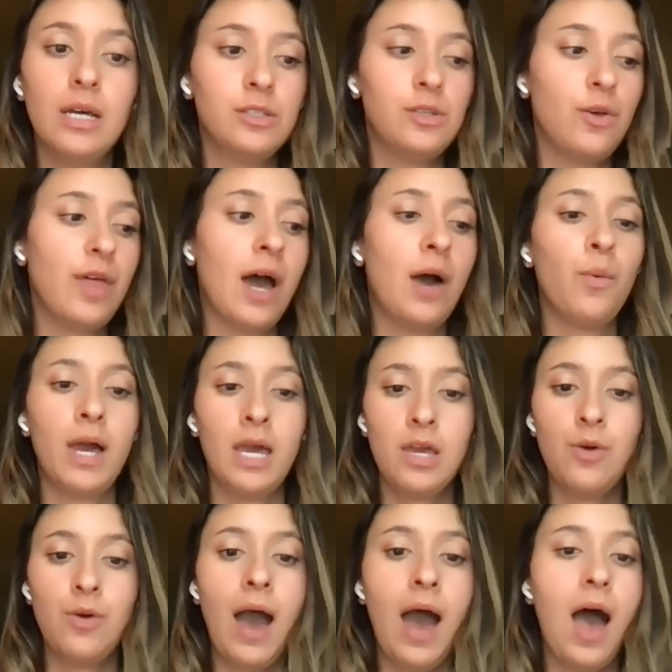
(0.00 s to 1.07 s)
So that way
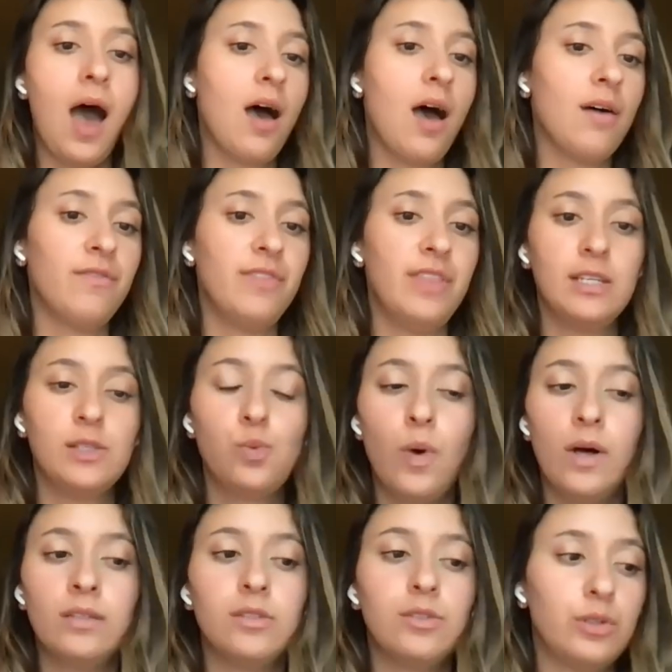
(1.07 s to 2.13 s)
you have this
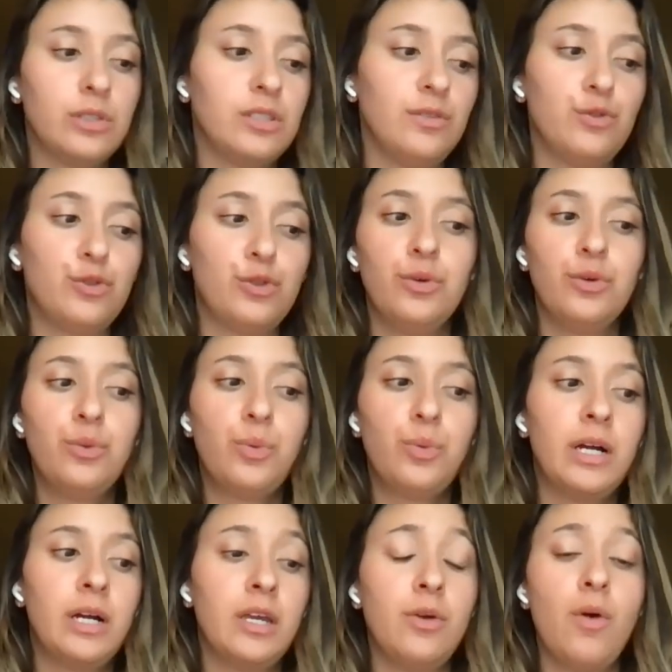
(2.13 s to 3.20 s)
one source of truth
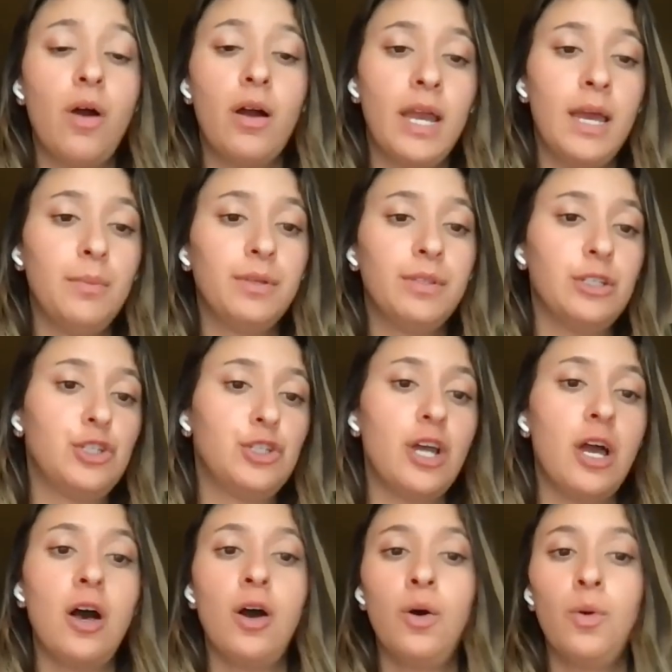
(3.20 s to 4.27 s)
where you are able to
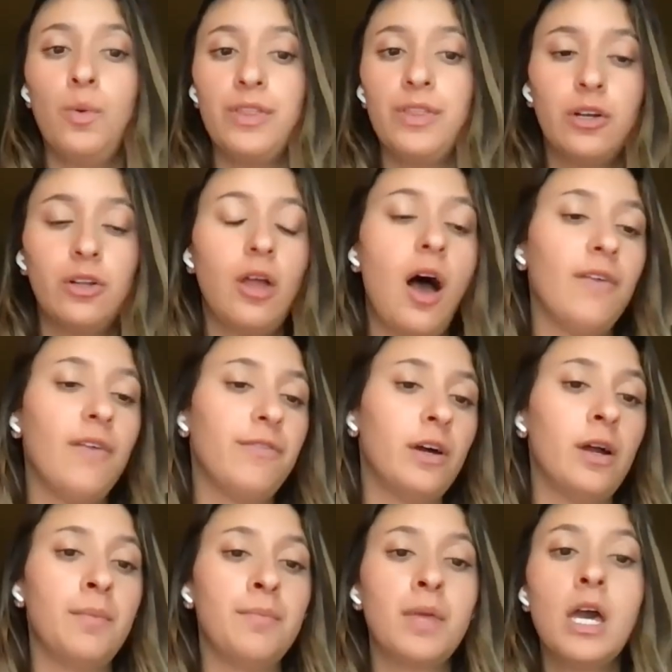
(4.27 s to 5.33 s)
show with your law
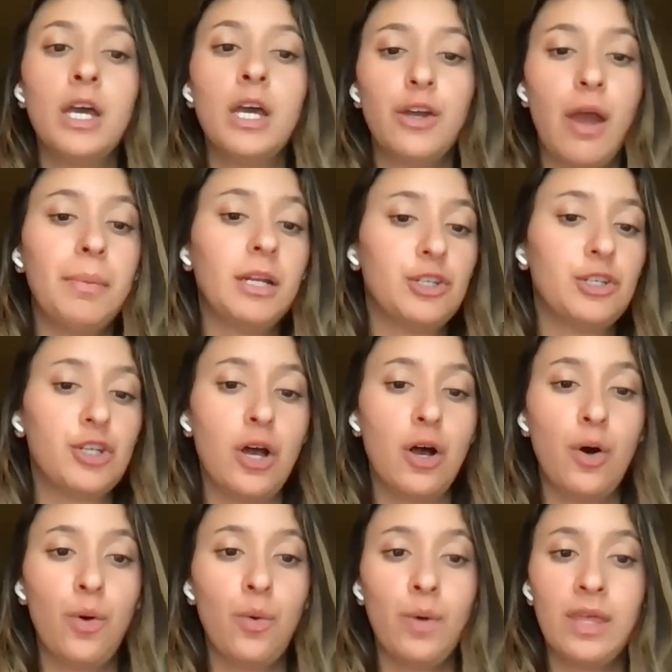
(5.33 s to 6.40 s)
firm, you're able to
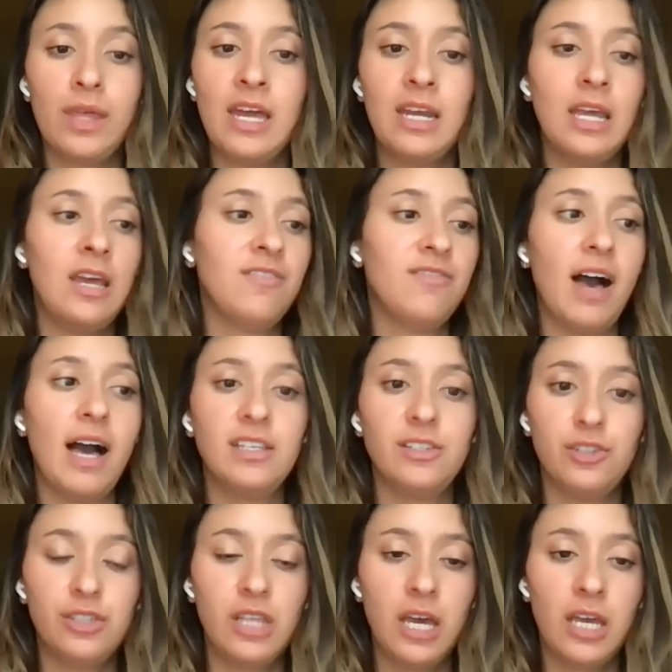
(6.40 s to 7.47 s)
show with any
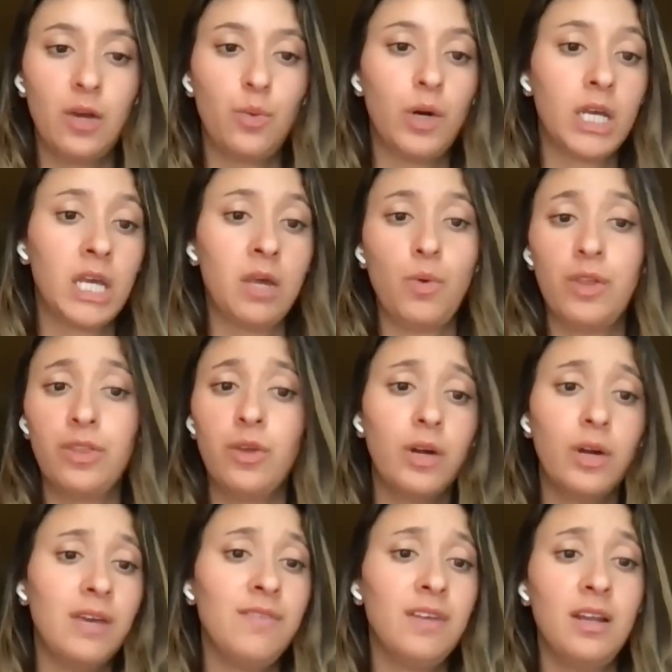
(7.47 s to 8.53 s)
advisors that you're working with,
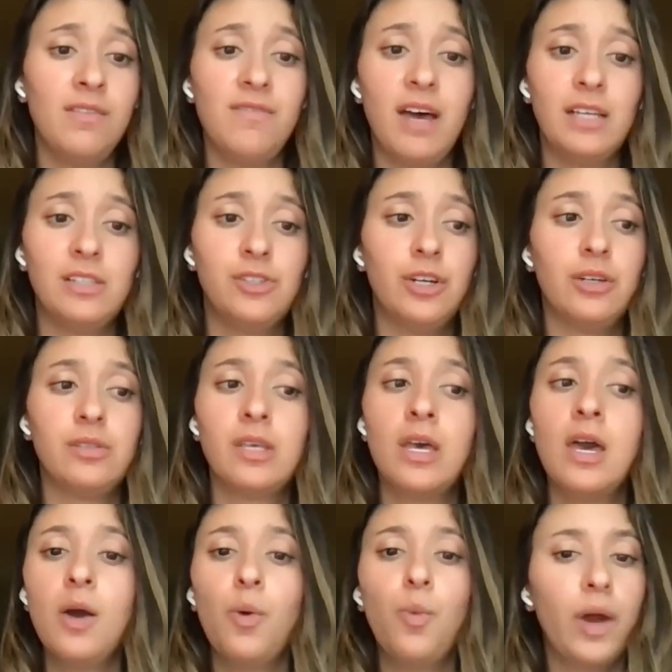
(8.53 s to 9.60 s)
or even investors,
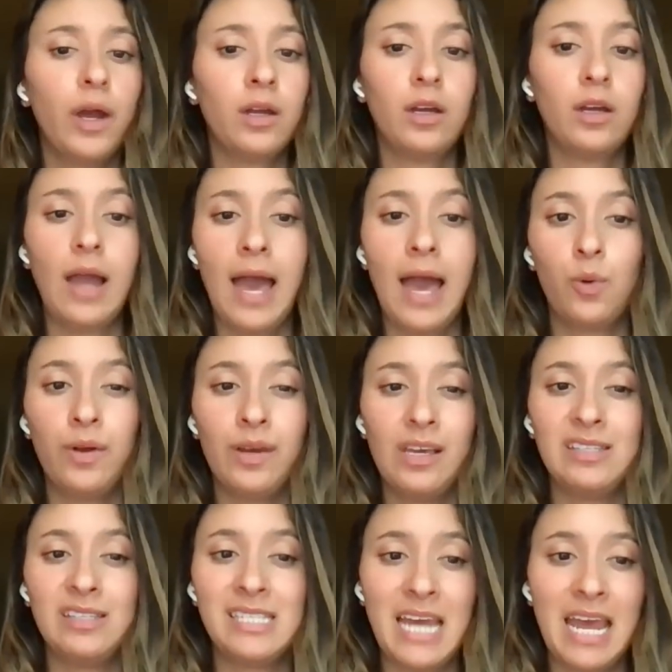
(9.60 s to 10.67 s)
where your equity
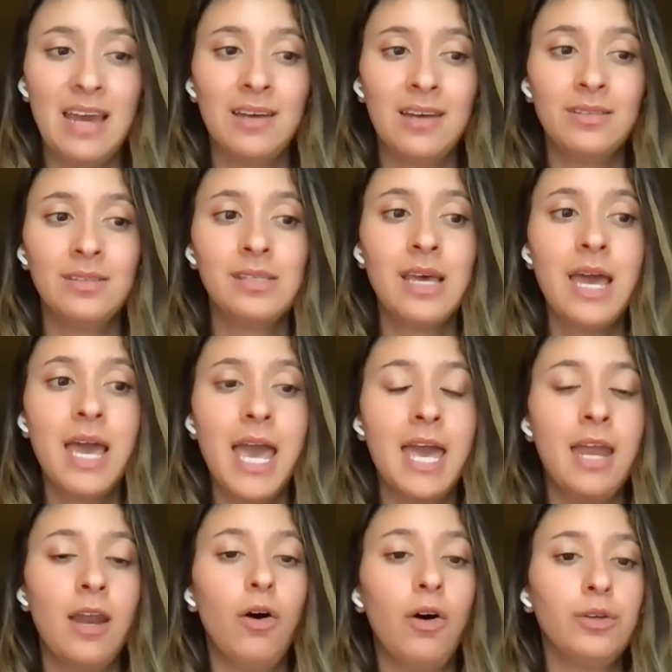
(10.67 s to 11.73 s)
stands.
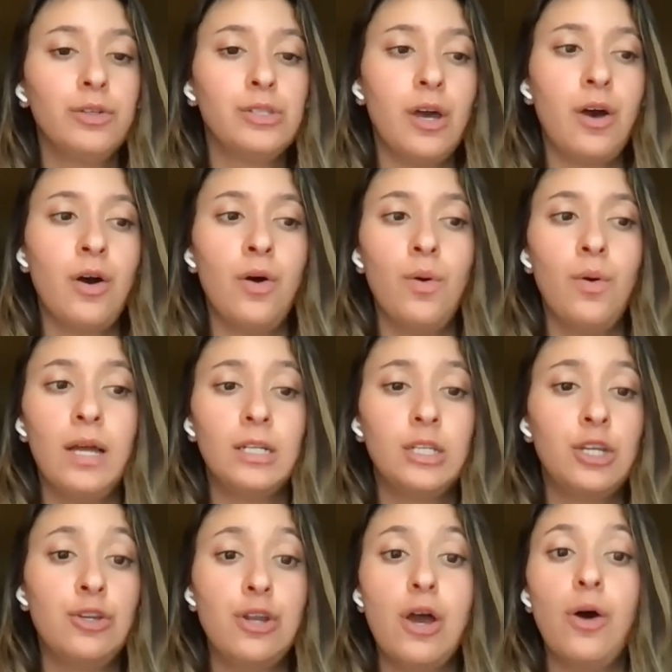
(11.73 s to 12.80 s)
And also
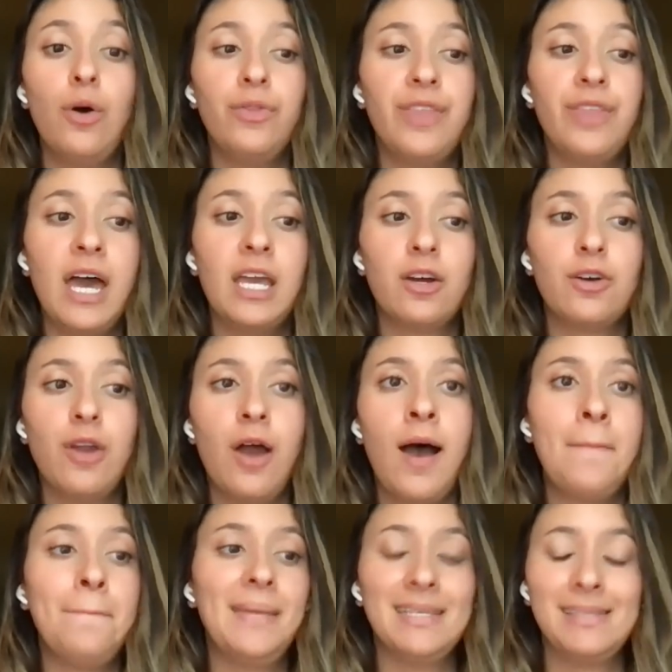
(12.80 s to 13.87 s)
to note that you're
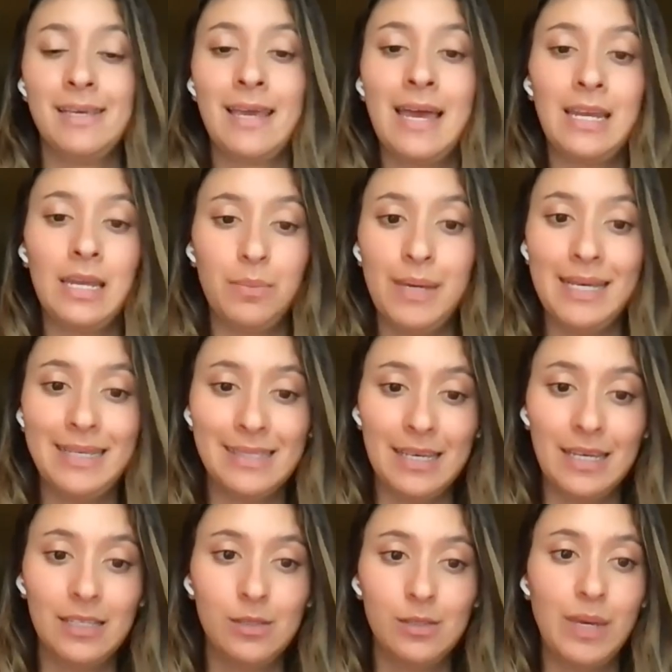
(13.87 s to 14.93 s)
not missing any
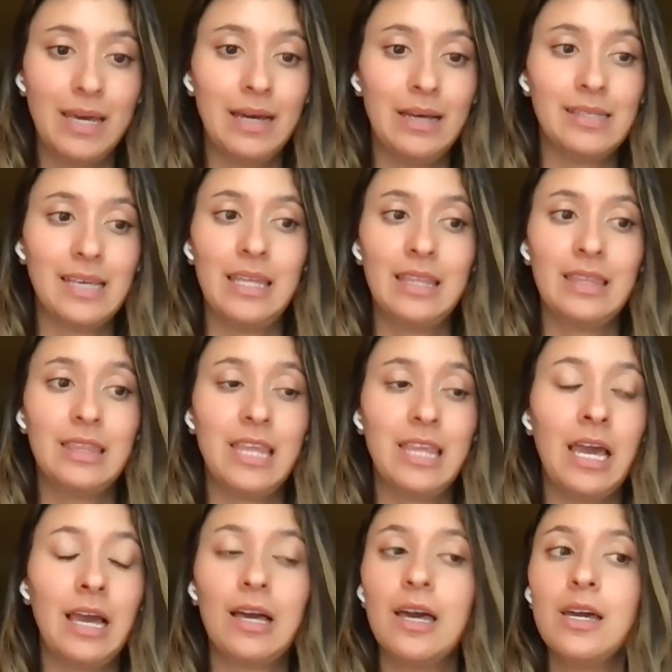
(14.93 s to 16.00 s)
pieces, because I
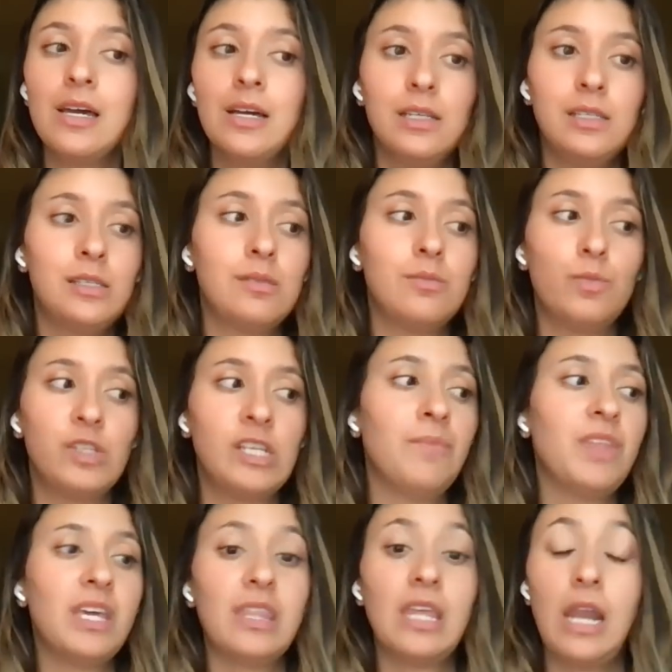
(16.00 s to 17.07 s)
think
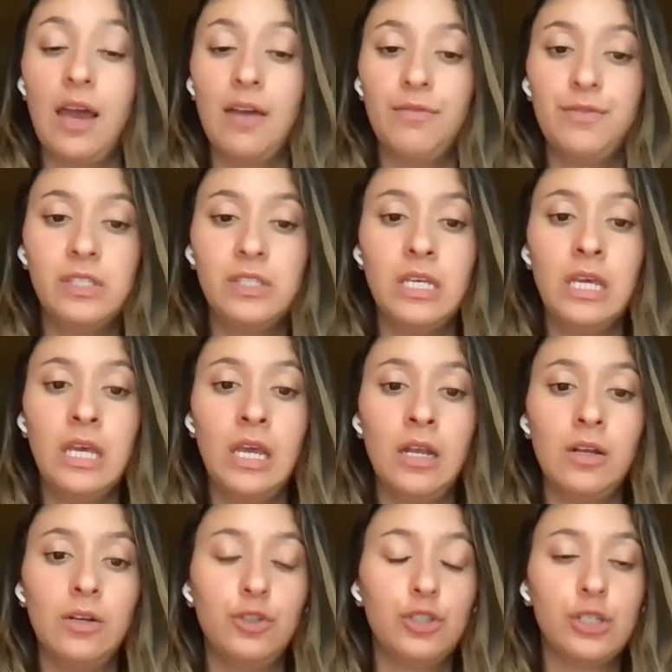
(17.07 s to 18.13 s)
something that I've
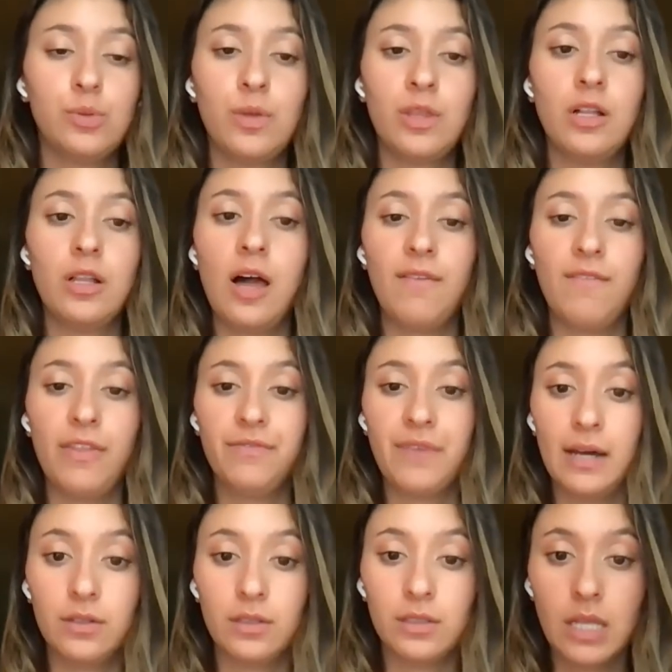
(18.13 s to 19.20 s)
seen just with a lot of the
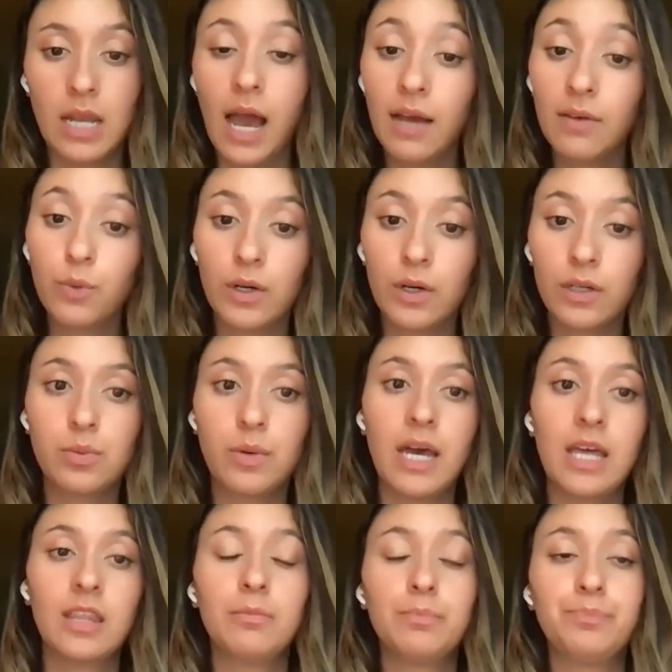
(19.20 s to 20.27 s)
founders that I've worked
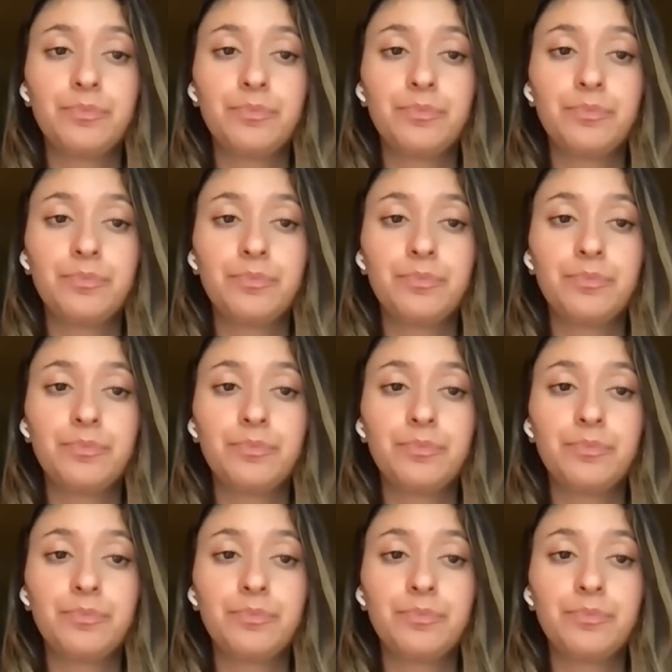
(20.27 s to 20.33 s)
with,